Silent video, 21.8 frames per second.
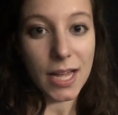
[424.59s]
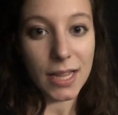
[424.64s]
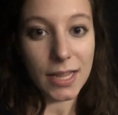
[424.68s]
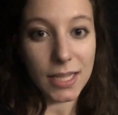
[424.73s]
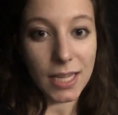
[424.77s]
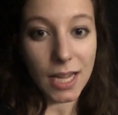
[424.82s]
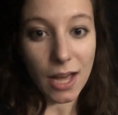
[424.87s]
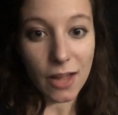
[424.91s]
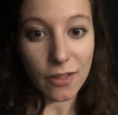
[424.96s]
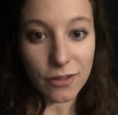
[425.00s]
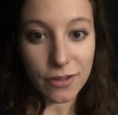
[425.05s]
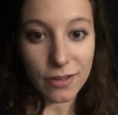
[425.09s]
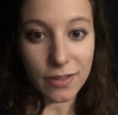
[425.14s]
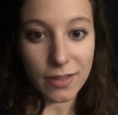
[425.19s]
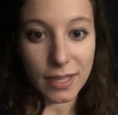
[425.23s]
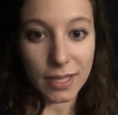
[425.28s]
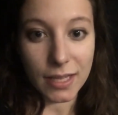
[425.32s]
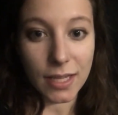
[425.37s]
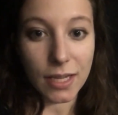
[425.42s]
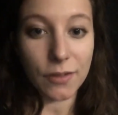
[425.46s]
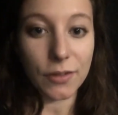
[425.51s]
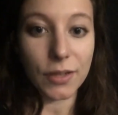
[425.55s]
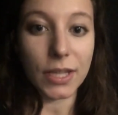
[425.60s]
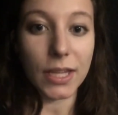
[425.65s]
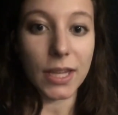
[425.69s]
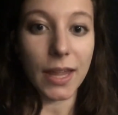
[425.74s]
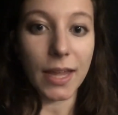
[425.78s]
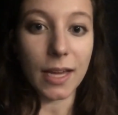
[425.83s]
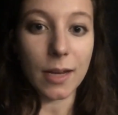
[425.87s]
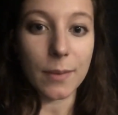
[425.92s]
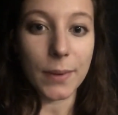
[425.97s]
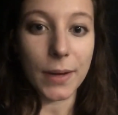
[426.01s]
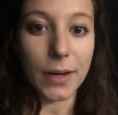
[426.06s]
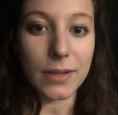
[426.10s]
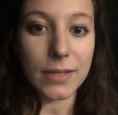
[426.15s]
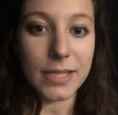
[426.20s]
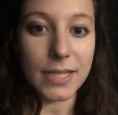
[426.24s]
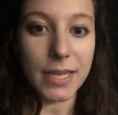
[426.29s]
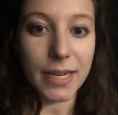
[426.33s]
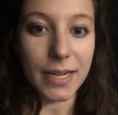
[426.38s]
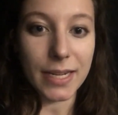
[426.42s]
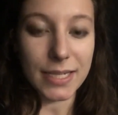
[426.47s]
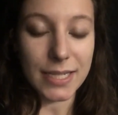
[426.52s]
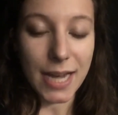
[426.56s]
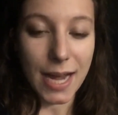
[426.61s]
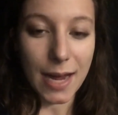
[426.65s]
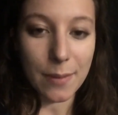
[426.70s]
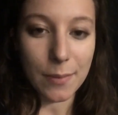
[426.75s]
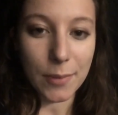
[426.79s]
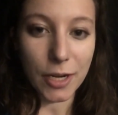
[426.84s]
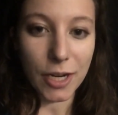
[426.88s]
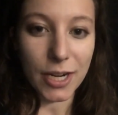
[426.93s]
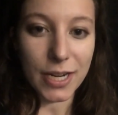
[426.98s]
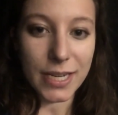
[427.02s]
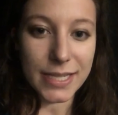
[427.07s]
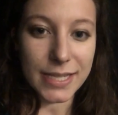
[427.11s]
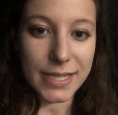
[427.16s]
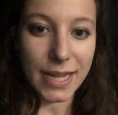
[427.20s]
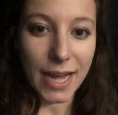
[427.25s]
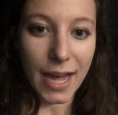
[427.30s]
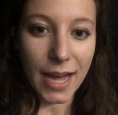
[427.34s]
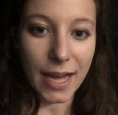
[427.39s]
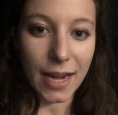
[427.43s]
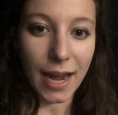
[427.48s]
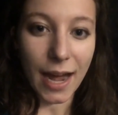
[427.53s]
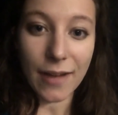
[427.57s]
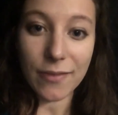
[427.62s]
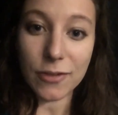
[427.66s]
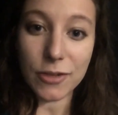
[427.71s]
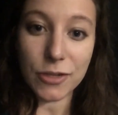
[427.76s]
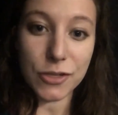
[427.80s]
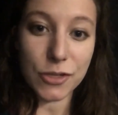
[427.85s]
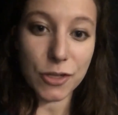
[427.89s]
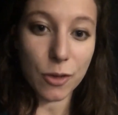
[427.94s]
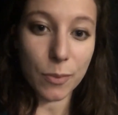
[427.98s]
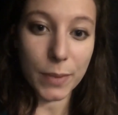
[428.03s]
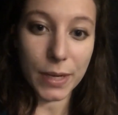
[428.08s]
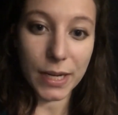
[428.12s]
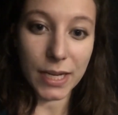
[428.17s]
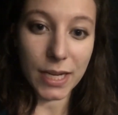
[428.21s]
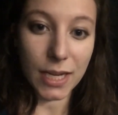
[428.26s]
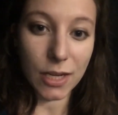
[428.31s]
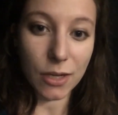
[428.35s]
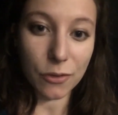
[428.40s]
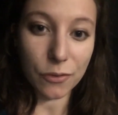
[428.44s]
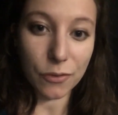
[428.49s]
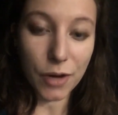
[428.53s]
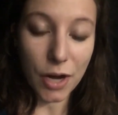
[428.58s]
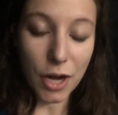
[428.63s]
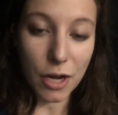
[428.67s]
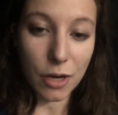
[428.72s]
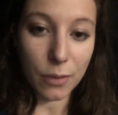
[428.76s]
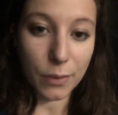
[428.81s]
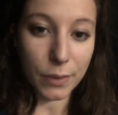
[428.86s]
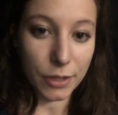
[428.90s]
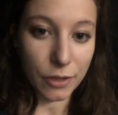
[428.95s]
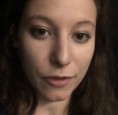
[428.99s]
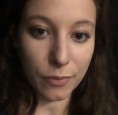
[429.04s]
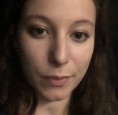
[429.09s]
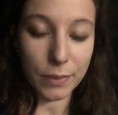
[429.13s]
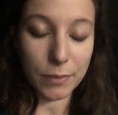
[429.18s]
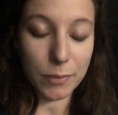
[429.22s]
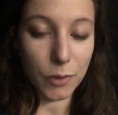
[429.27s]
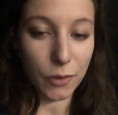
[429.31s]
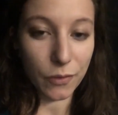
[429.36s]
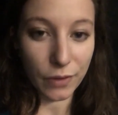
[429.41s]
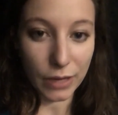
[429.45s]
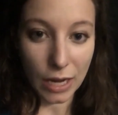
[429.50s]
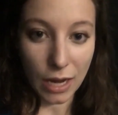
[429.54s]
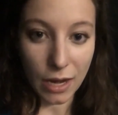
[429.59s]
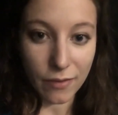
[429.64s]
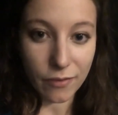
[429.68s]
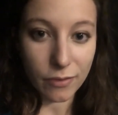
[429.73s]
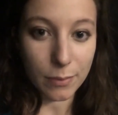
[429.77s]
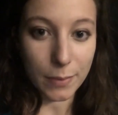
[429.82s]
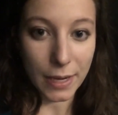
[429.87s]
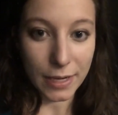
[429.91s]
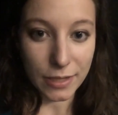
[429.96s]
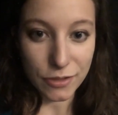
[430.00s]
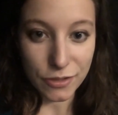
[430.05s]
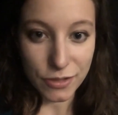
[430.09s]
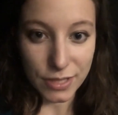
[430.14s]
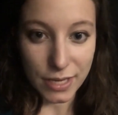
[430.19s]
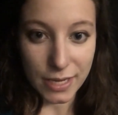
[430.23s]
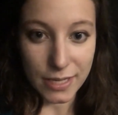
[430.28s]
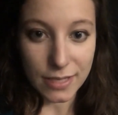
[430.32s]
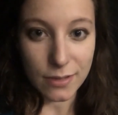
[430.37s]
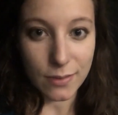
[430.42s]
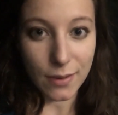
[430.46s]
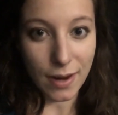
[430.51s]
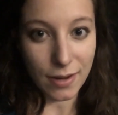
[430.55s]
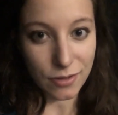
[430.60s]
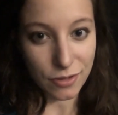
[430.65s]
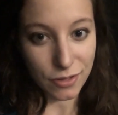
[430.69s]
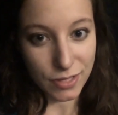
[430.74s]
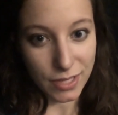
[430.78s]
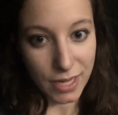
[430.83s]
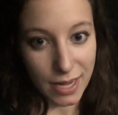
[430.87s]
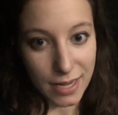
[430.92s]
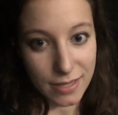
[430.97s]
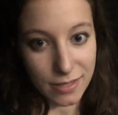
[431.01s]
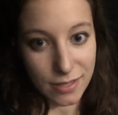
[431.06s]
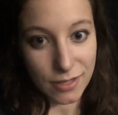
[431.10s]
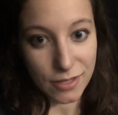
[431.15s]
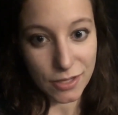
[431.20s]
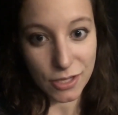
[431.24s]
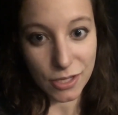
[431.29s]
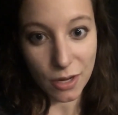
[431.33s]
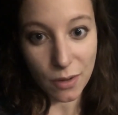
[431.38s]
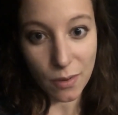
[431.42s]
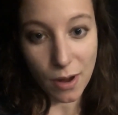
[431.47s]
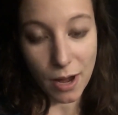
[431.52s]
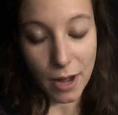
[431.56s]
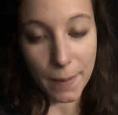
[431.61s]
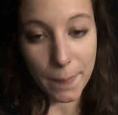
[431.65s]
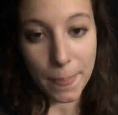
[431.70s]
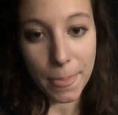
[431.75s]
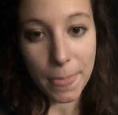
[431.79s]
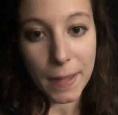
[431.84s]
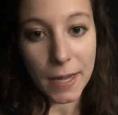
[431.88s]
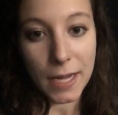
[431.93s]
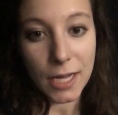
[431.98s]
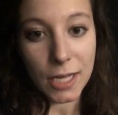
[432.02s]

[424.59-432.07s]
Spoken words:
The other thing that I really like about setting a timer is that after so many in a row, when you've been moving on from exercise to exercise and so on,